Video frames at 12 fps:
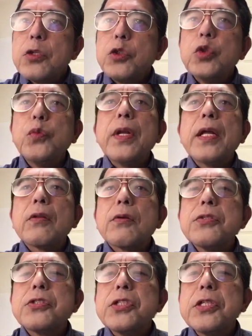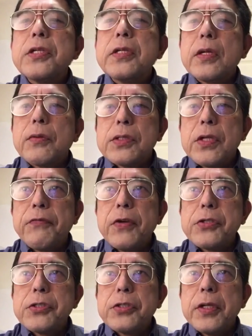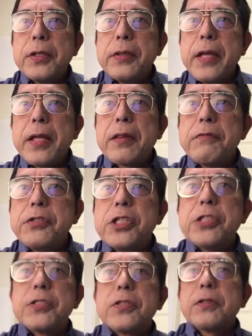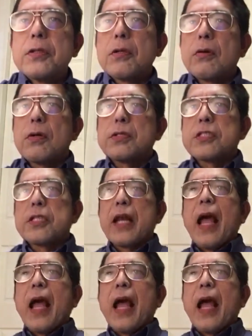should we not consider the crucifixion and death of Jesus on the cross as an